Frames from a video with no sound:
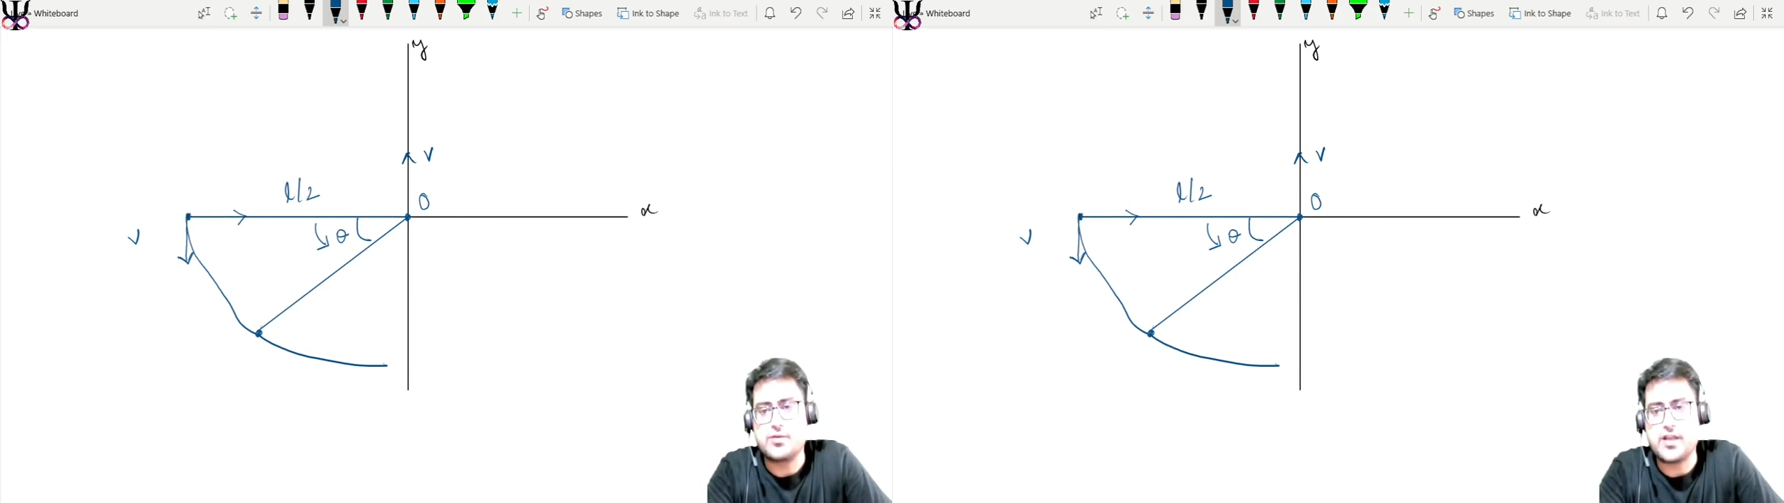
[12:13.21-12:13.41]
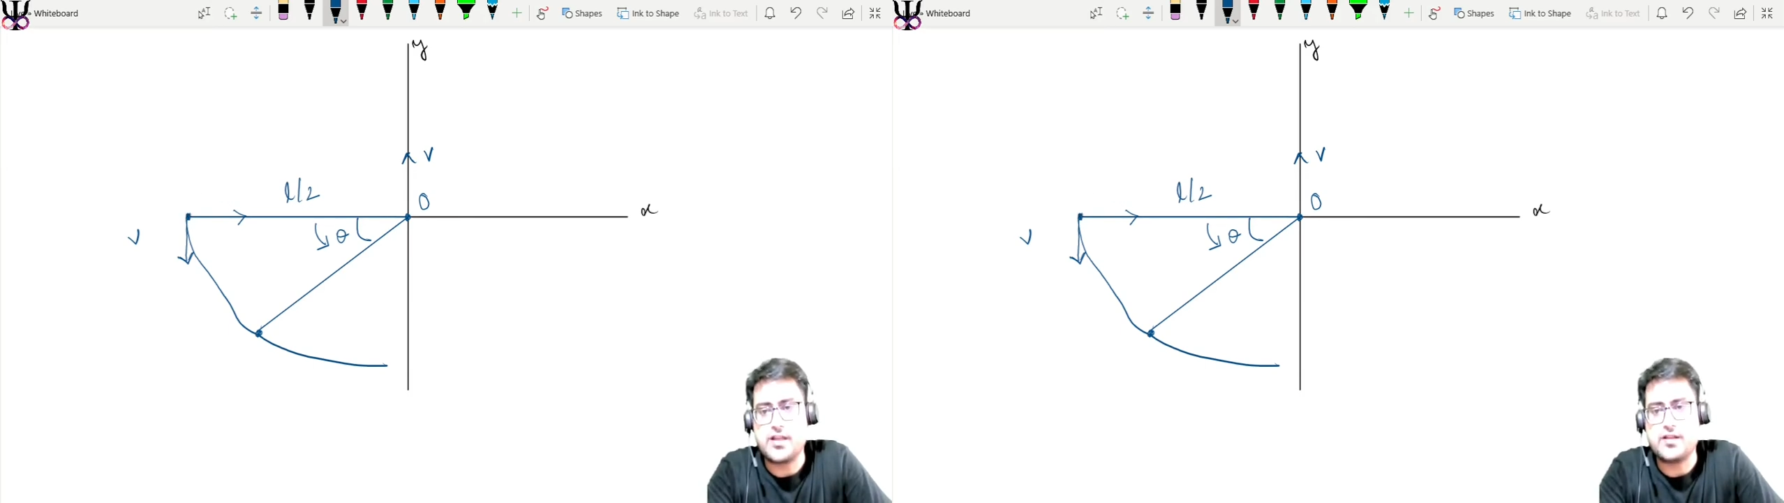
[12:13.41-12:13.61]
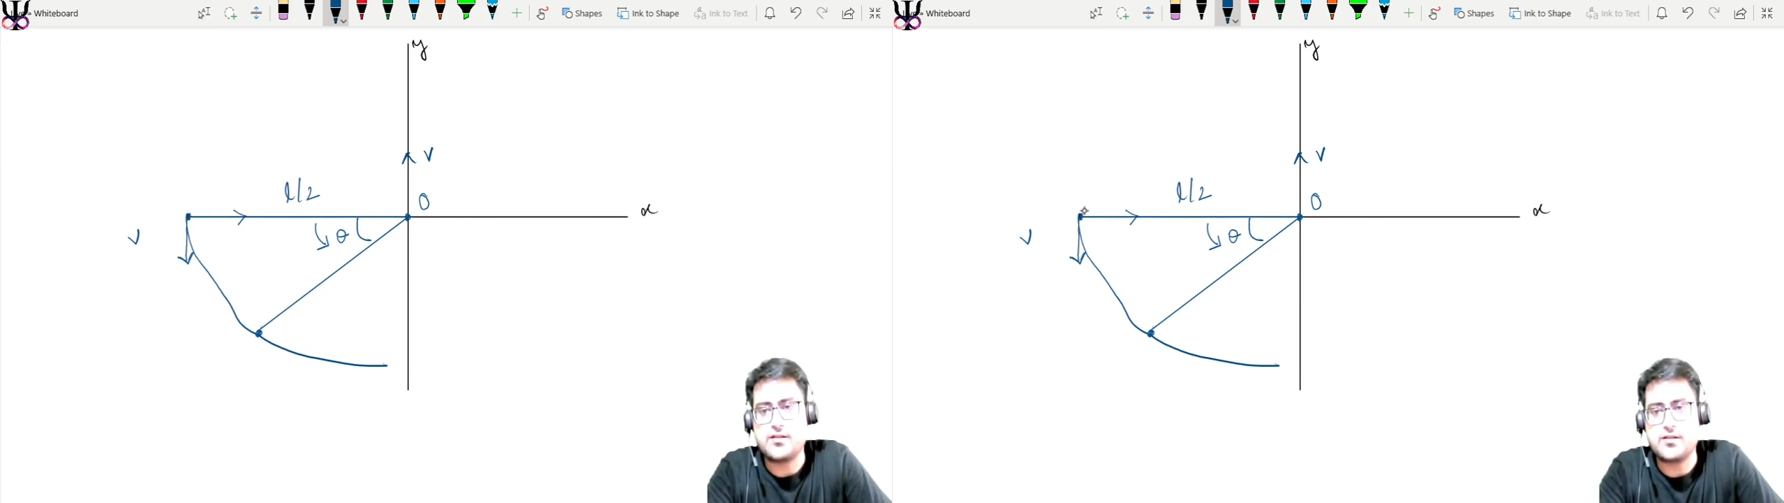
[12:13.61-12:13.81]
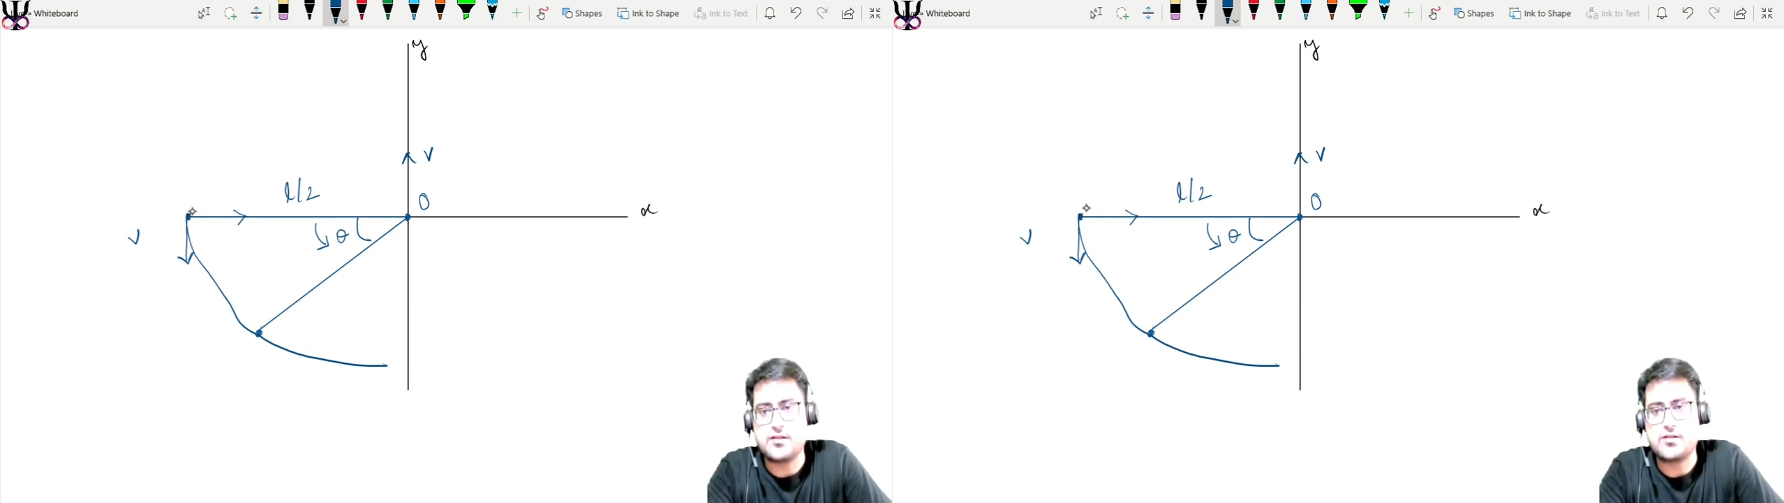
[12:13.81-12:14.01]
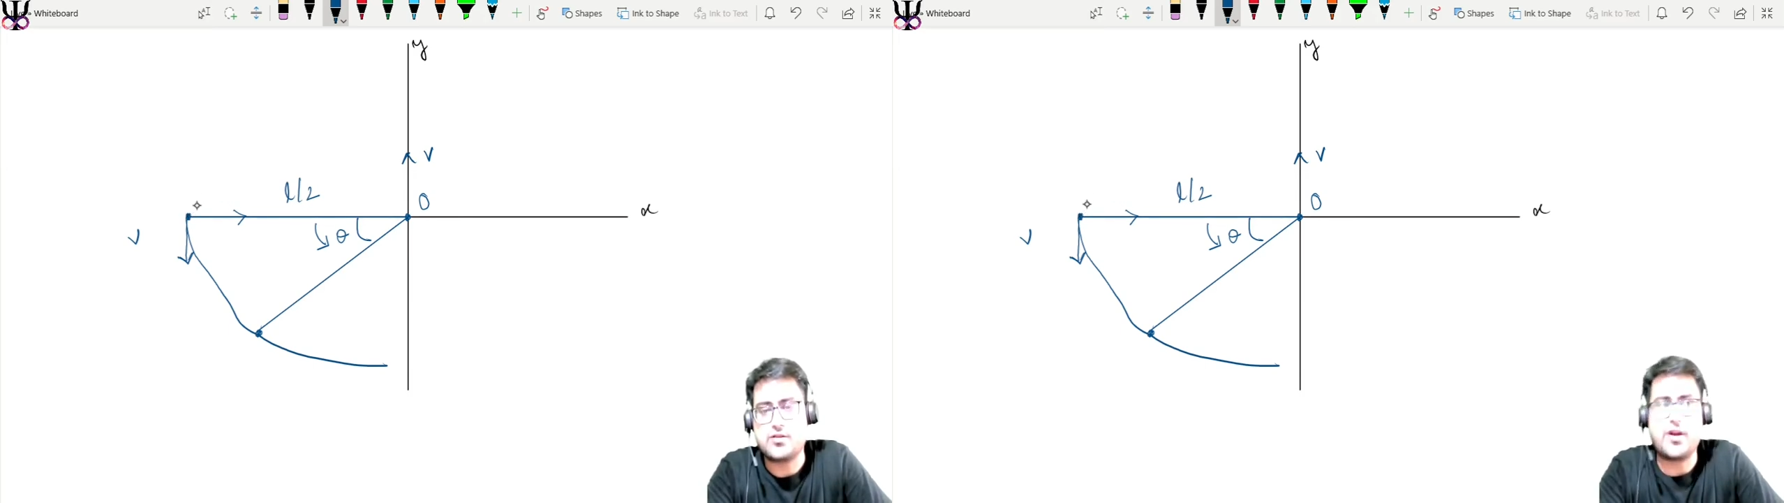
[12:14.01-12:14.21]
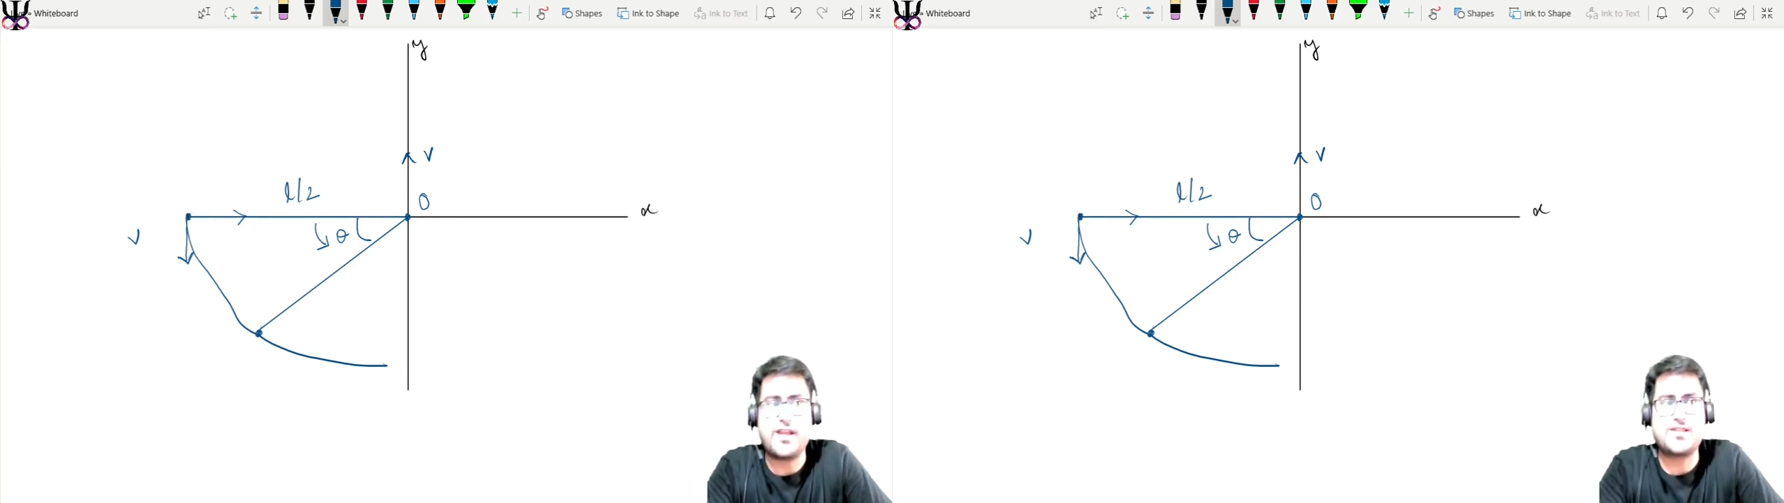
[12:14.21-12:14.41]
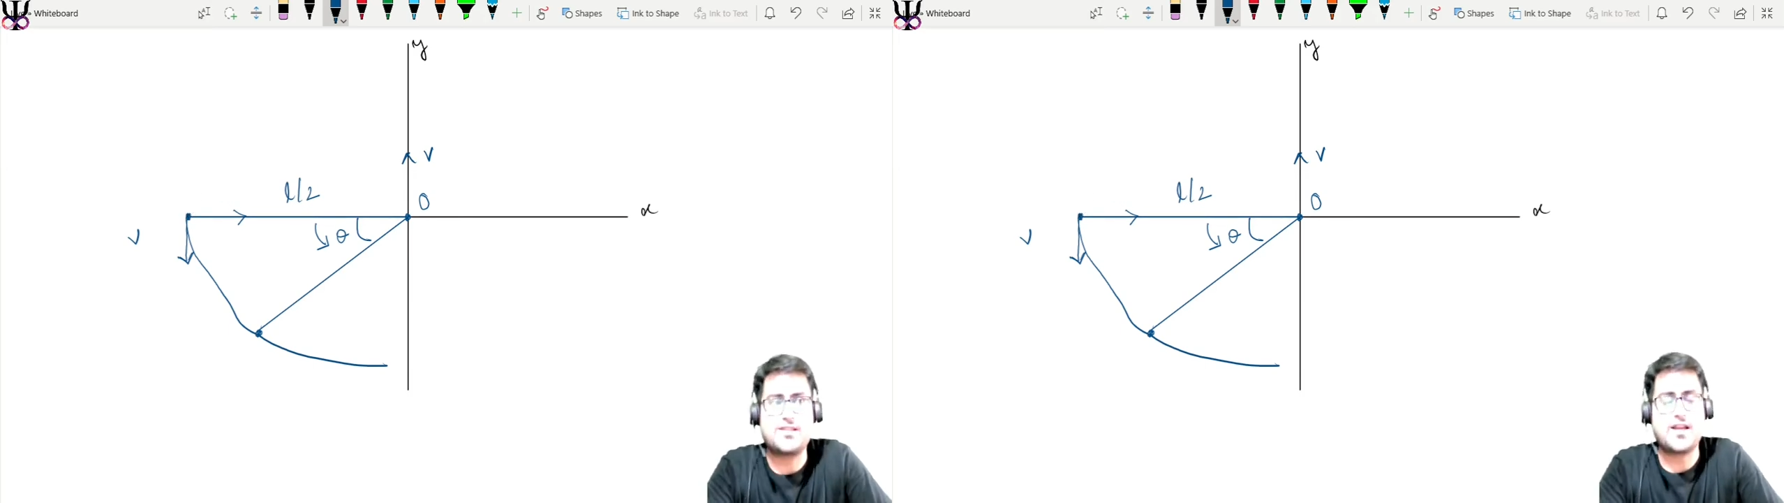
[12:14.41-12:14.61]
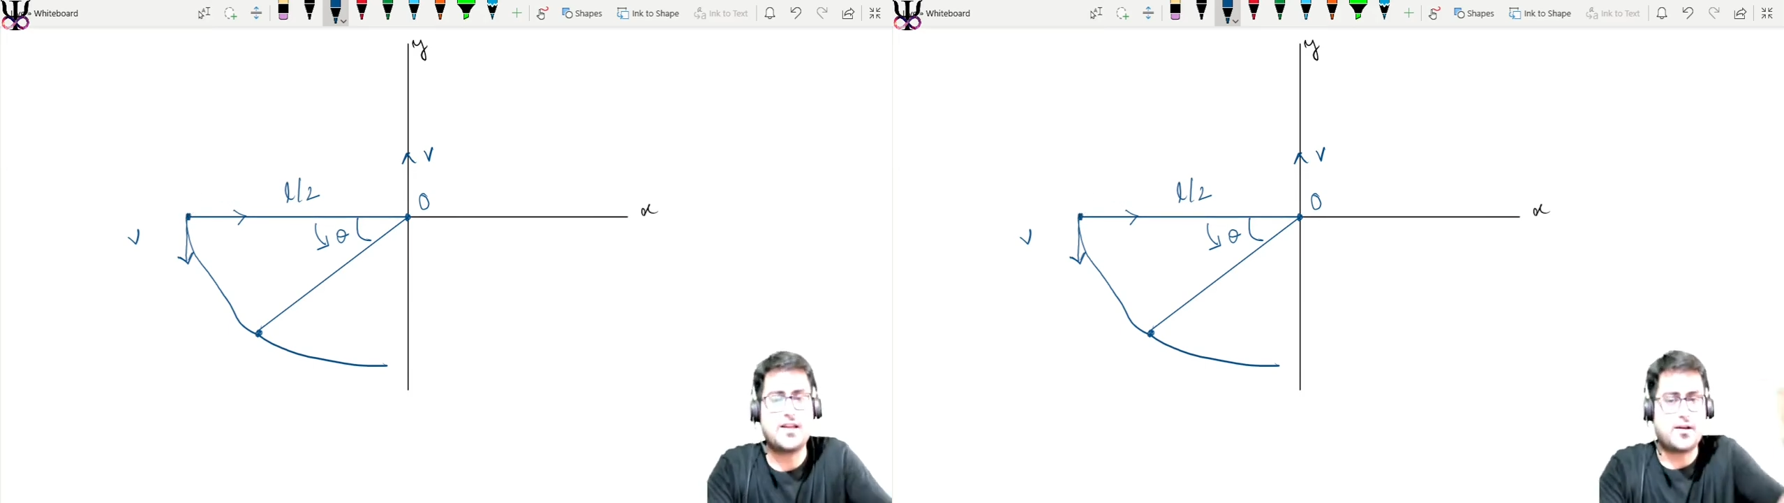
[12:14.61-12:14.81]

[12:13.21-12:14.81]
in not exactly